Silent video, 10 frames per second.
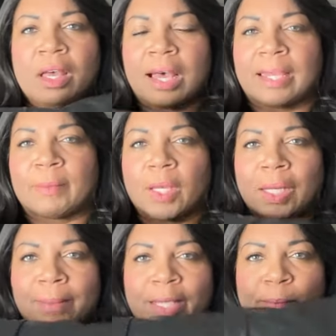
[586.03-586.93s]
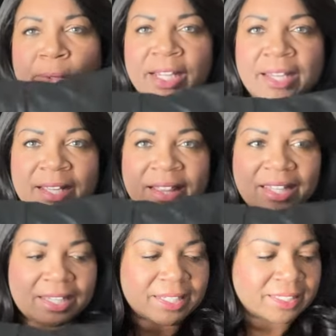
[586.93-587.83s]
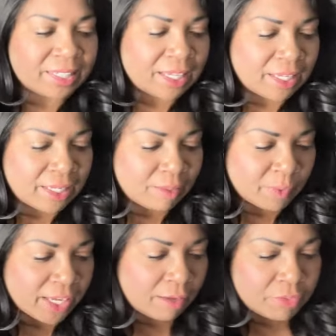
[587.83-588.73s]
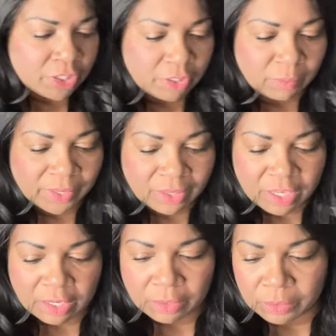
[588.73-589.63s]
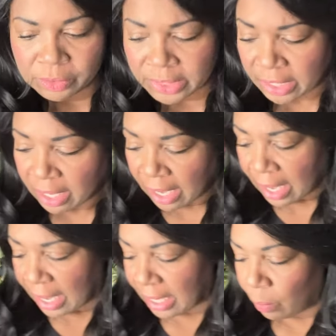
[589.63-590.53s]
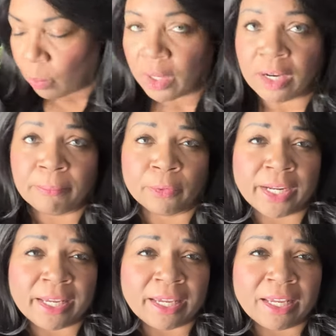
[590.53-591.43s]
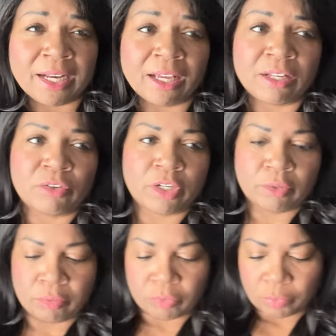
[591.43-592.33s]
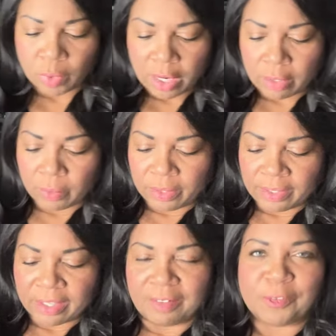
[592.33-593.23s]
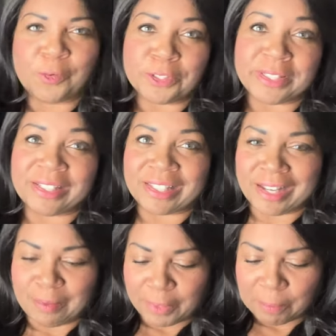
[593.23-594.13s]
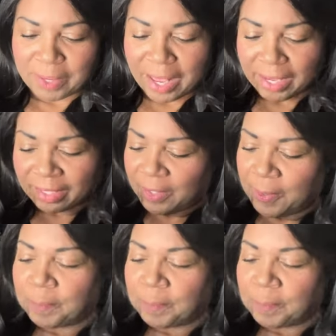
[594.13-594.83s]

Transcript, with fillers: I'm going to be bringing these in. We have two of those. And I wanna bring in a new throw. And of course, it's gonna be black.